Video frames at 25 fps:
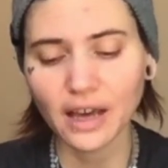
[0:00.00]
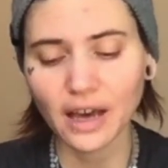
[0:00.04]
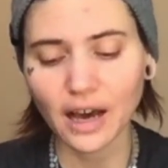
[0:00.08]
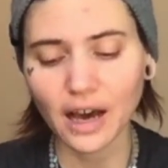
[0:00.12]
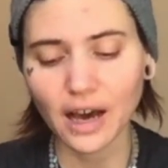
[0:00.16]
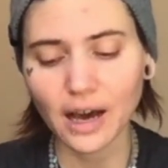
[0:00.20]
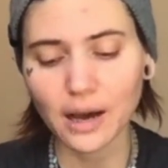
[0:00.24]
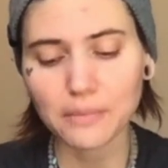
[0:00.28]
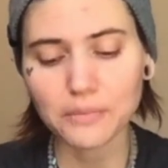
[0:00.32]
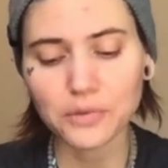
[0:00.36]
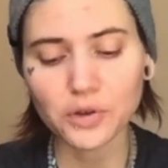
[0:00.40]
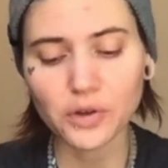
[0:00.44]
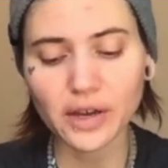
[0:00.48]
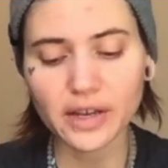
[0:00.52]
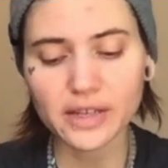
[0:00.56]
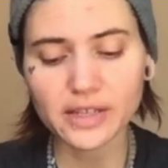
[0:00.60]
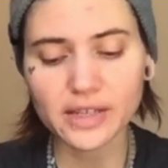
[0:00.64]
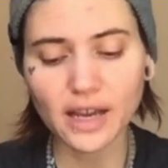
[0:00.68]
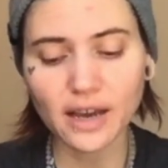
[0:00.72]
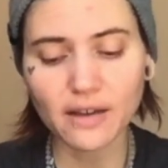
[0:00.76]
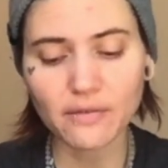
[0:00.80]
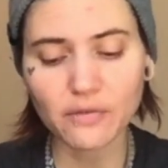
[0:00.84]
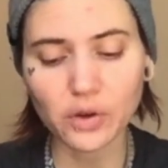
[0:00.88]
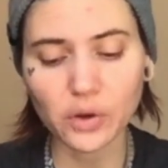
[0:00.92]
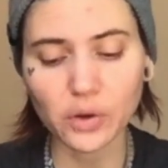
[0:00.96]
You guys
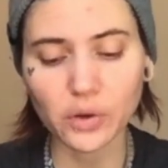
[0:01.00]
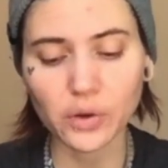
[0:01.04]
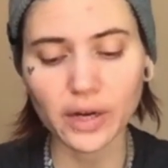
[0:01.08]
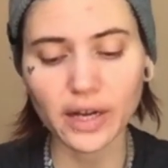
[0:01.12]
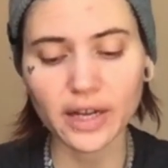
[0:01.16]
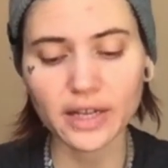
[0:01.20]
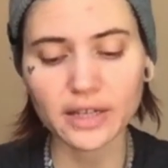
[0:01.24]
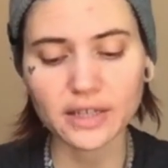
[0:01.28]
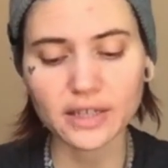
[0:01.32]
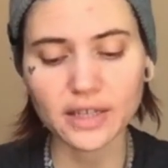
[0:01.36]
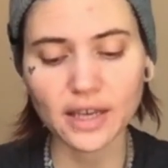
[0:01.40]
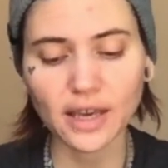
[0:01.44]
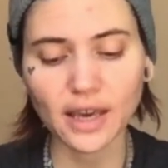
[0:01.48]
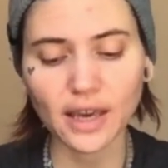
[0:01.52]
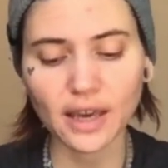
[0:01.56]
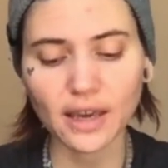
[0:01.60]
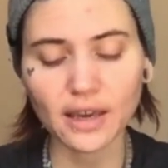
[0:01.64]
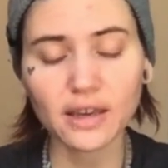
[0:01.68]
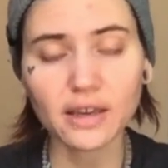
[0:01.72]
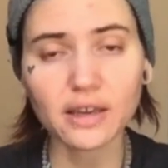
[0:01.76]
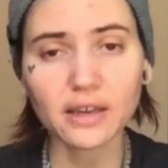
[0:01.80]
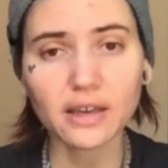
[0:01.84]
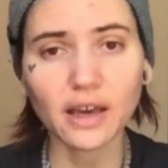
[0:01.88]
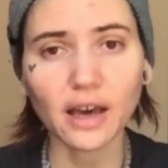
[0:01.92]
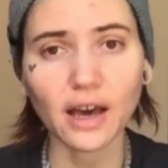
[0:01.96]
have a great
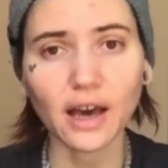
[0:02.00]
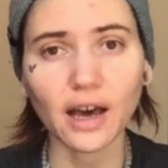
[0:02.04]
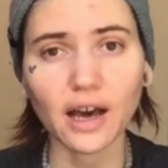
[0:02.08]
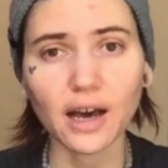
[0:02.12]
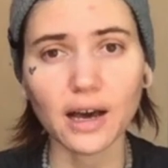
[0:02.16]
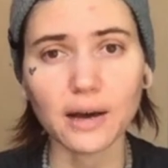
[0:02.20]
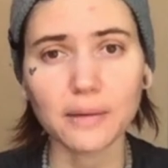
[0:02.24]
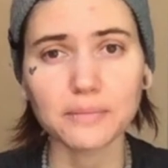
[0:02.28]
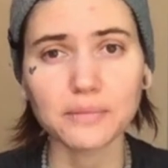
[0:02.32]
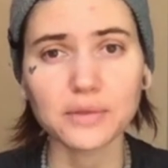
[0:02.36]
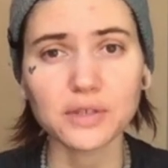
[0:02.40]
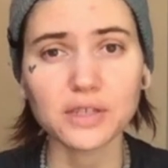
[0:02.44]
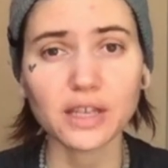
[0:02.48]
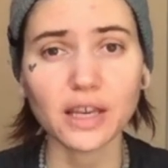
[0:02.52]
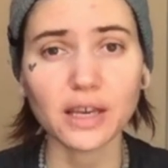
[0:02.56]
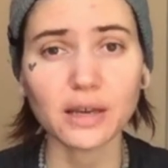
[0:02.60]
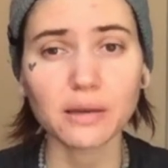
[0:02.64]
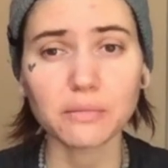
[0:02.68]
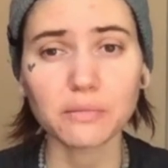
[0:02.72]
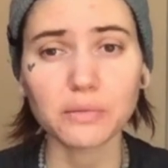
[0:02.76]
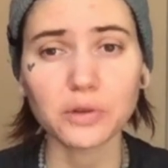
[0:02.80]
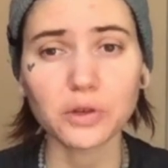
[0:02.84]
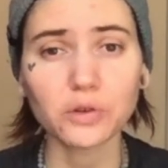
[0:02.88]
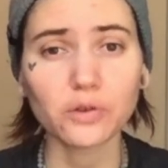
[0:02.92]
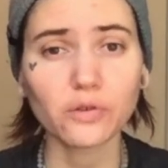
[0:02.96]
day. Stay
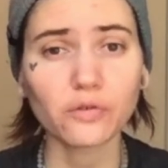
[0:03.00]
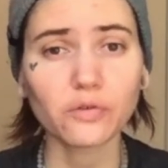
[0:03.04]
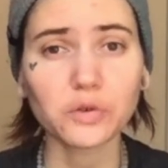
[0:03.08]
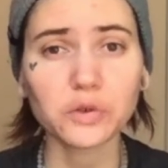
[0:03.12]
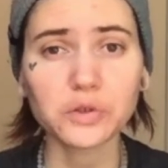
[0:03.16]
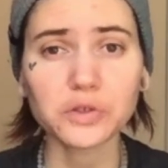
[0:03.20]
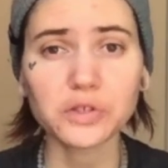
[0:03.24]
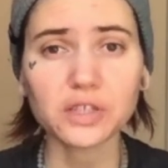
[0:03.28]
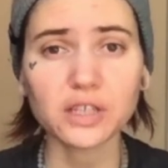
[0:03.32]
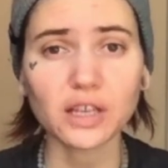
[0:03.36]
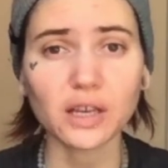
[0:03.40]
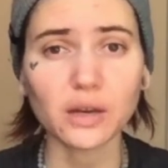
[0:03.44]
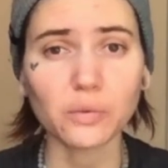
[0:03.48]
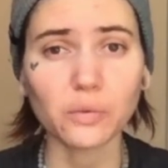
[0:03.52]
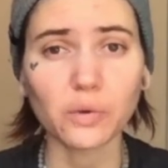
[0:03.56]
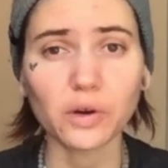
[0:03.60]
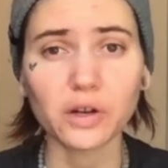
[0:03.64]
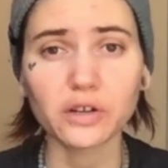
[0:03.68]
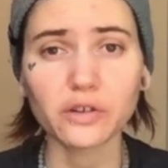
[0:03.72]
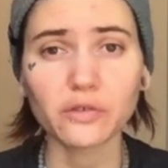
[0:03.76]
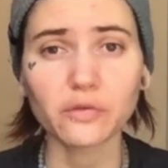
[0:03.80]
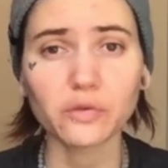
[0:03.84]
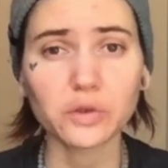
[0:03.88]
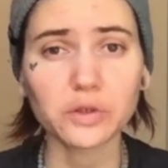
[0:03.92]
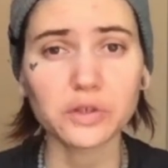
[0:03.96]
beautiful, stay
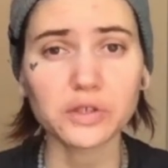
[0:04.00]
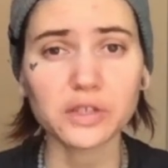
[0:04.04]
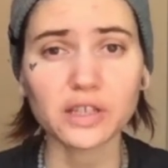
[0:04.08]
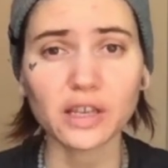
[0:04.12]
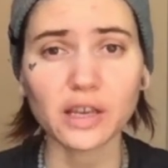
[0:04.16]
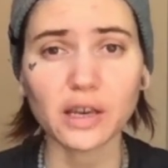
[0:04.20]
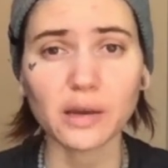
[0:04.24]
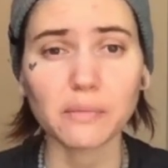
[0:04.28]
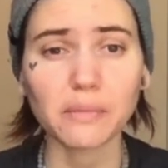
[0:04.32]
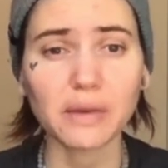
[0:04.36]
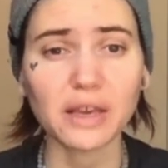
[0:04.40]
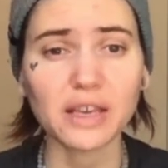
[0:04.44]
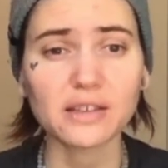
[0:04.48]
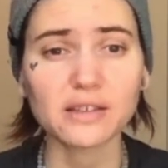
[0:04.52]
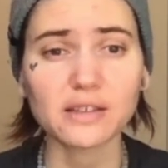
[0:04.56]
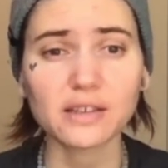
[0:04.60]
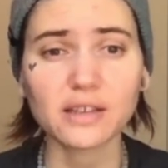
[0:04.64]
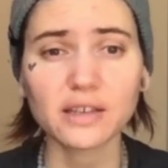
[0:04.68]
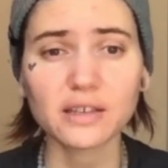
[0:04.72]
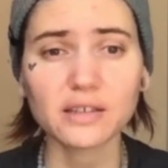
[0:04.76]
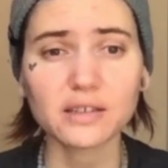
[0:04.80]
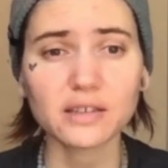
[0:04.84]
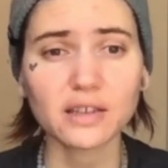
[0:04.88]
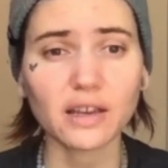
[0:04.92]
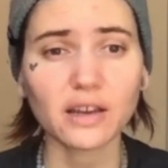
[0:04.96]
wonderful, stay
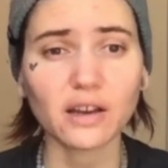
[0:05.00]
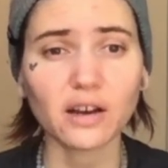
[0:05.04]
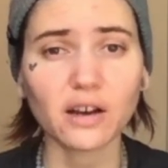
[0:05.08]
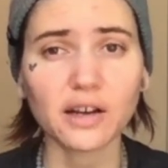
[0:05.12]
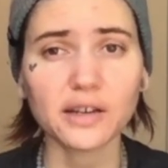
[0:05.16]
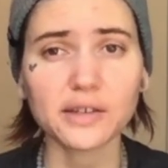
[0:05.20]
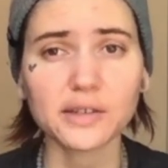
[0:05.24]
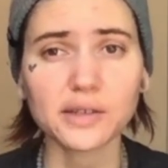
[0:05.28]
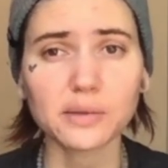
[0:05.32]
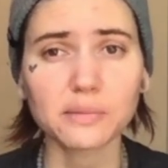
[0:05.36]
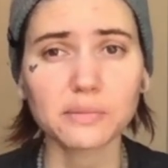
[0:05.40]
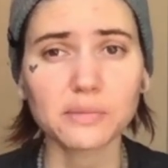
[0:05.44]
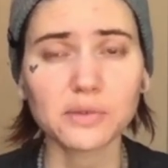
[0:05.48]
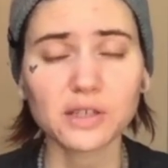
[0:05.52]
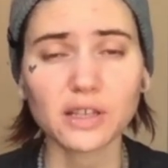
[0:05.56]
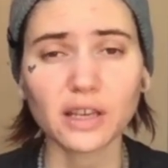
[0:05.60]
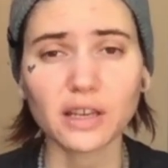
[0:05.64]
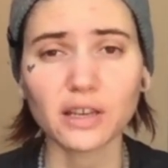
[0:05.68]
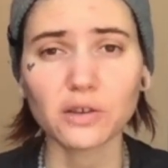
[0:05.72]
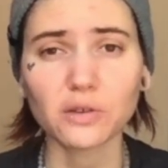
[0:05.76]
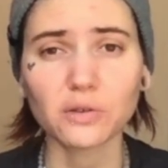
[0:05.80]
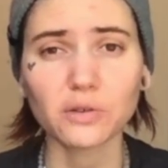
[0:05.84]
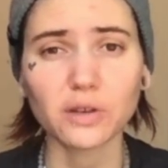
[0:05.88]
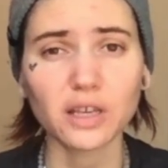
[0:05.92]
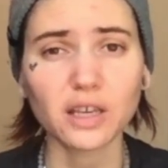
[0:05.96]
amazing, stay awesome, stay
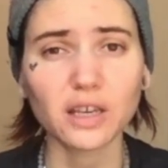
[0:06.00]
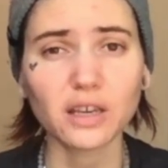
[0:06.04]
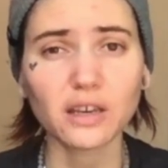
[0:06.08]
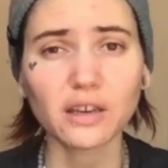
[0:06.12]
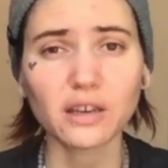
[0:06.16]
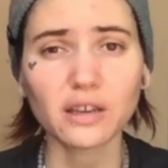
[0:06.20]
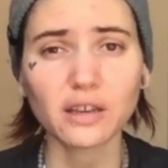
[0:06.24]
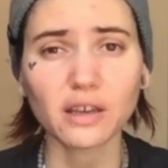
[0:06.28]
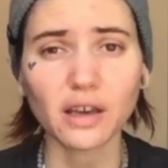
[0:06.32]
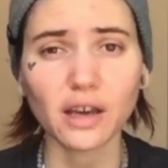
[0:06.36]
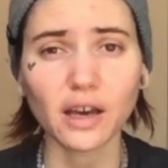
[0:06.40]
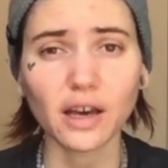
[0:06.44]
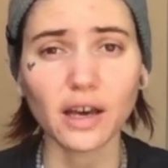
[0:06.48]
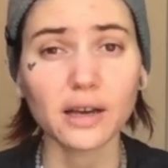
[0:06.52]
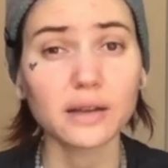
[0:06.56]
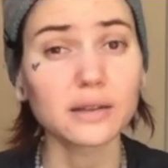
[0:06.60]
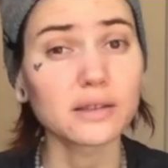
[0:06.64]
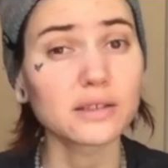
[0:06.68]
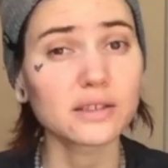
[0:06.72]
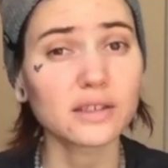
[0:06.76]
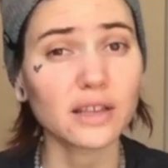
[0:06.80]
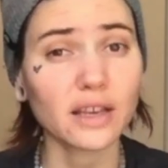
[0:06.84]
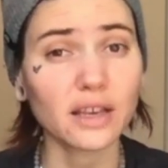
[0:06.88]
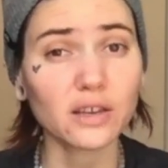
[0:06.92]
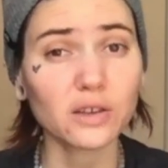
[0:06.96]
unique,
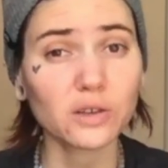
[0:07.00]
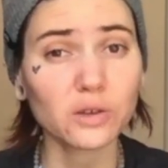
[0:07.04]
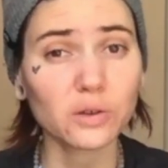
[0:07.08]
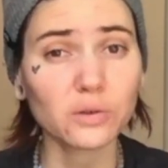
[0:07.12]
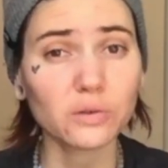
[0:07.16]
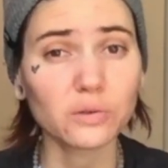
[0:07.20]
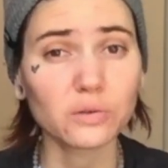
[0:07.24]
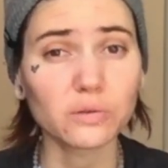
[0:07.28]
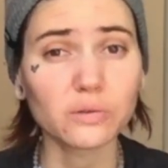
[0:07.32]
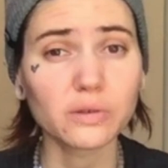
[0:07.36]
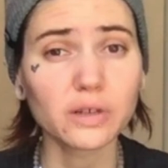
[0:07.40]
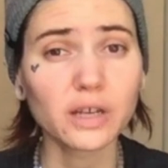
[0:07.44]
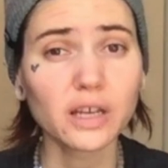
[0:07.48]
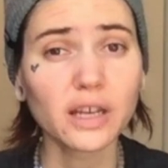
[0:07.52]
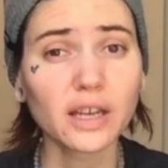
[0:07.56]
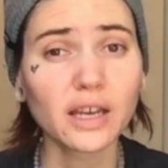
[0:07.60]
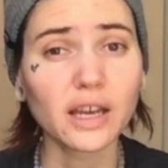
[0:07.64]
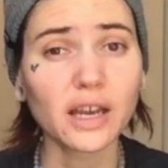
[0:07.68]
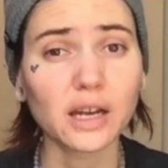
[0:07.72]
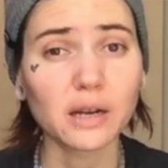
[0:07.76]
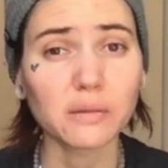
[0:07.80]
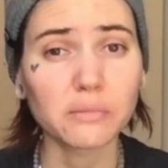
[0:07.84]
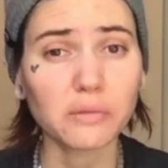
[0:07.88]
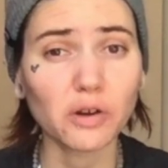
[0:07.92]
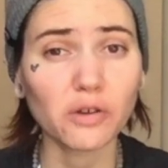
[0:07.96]
stay you.
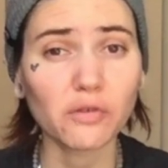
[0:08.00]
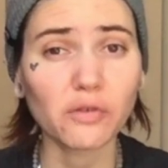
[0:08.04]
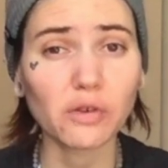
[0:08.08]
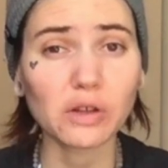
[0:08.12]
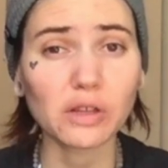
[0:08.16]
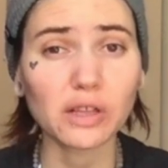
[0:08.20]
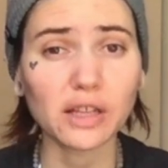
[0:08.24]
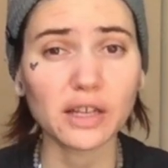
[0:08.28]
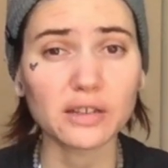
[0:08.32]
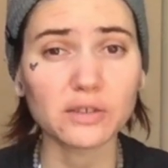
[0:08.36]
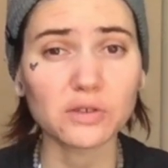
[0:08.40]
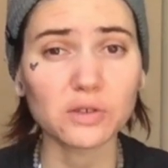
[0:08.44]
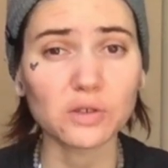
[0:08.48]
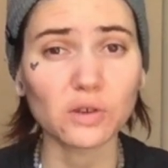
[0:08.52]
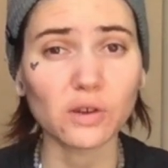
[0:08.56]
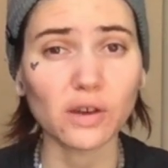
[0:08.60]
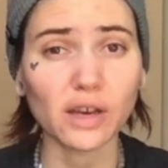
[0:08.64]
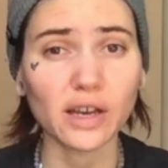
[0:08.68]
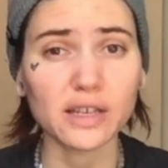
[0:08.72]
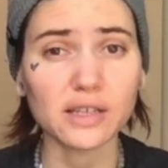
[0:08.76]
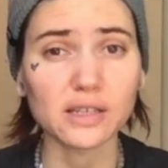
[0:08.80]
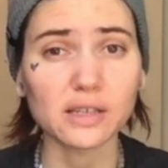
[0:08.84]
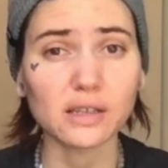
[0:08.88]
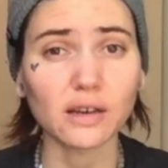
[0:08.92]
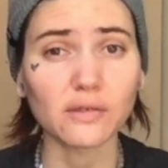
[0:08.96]
And above all else, you
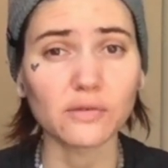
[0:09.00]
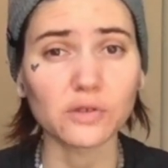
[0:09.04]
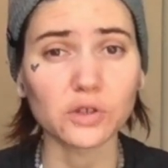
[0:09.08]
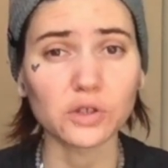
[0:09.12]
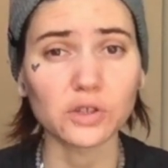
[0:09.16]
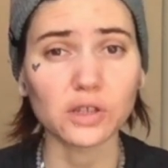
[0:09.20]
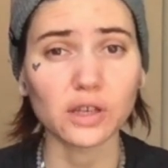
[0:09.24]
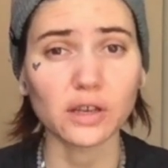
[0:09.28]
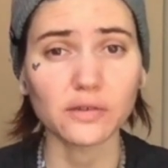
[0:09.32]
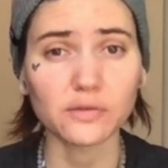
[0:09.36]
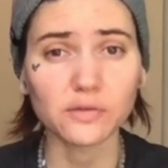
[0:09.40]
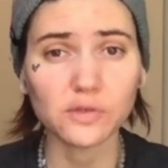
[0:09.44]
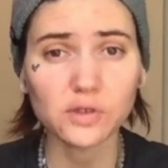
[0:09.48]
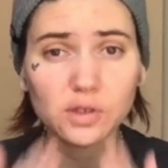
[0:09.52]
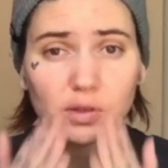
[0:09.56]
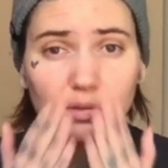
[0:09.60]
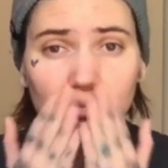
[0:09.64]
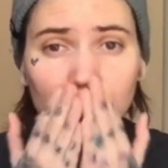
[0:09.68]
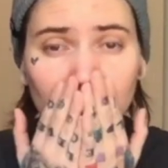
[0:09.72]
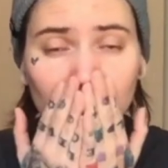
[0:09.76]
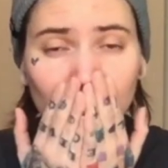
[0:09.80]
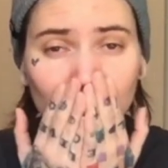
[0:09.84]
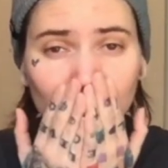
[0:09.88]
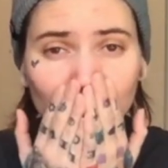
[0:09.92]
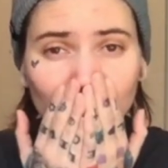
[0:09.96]
guys, love yourselves.
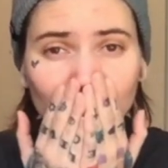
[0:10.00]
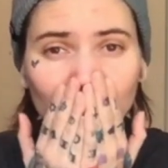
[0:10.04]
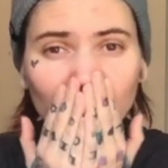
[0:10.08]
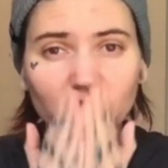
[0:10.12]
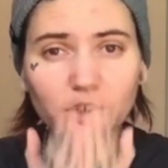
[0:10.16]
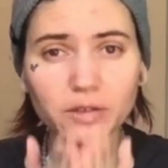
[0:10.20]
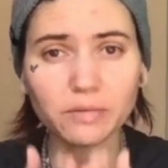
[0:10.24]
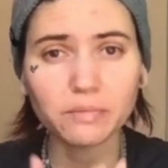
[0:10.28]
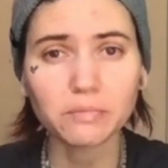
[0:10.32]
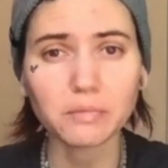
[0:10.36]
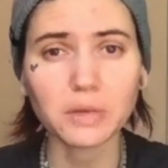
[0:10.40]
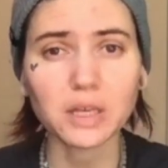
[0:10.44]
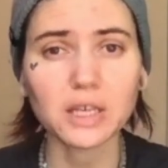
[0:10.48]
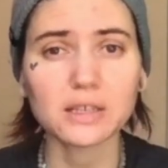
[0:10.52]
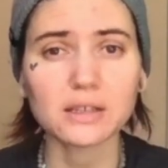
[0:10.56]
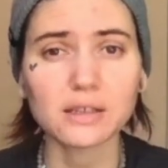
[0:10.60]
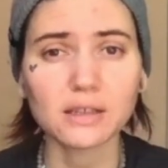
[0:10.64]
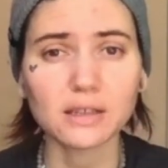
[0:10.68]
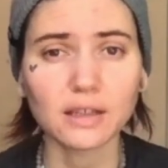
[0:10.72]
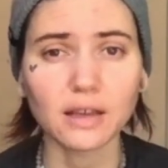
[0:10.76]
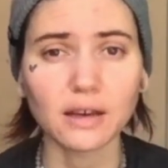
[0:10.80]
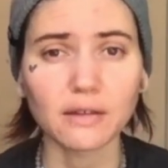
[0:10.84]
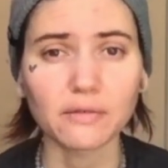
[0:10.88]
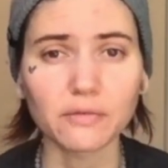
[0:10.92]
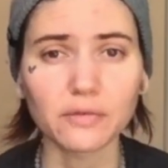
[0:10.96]
Peace
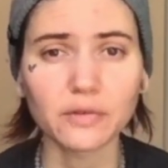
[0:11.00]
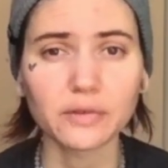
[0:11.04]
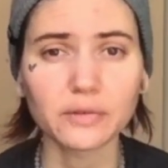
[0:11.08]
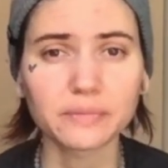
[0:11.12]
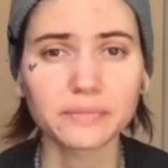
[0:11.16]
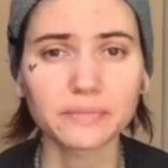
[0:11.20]
and love.